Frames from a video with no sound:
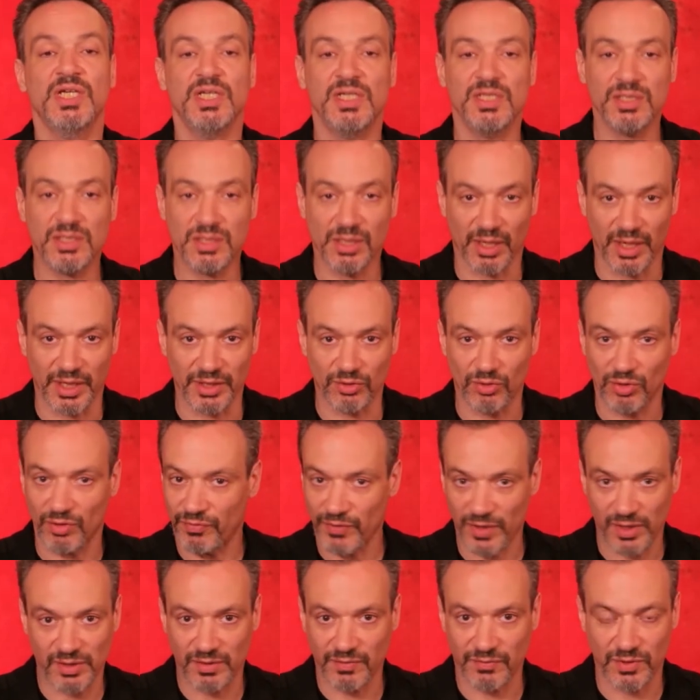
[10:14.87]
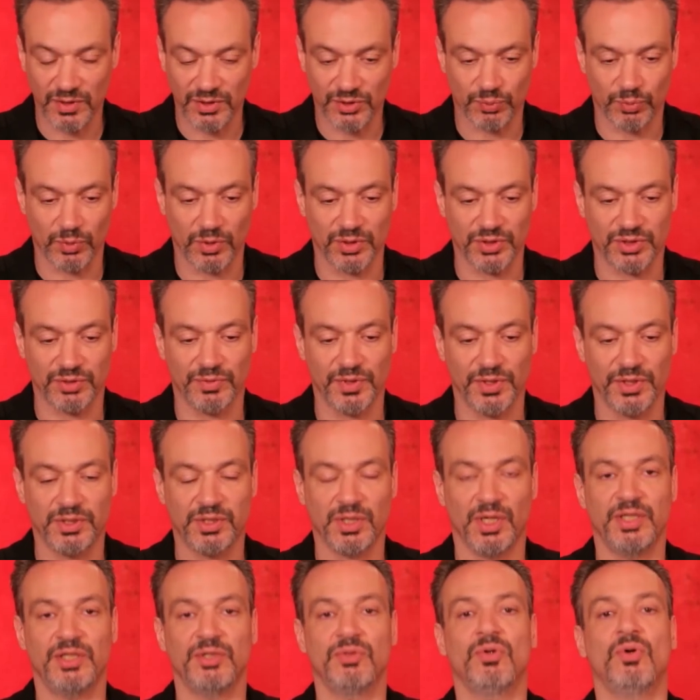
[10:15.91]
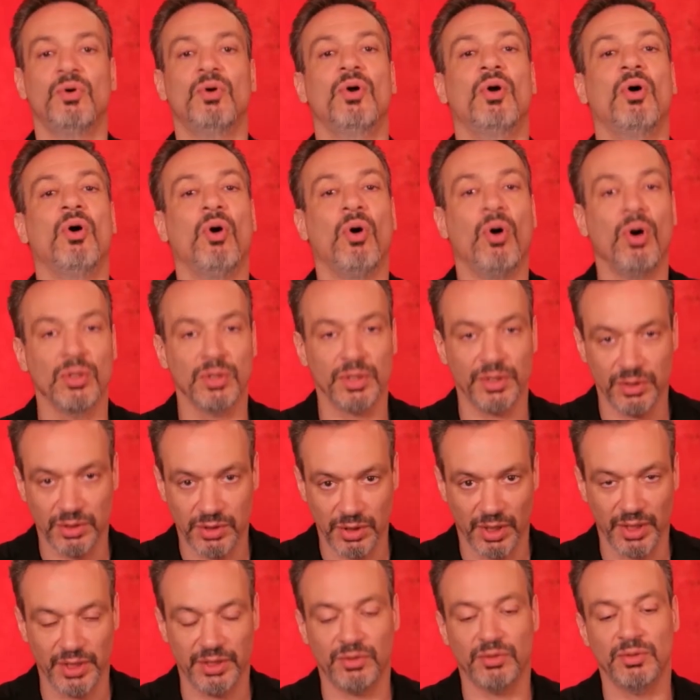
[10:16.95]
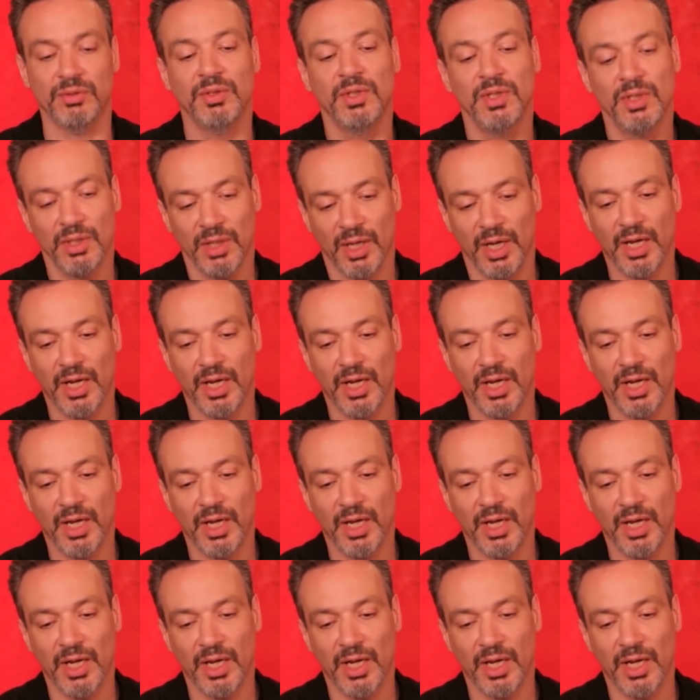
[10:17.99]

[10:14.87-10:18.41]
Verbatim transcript: in title, if any of these words are in the title, or all in title,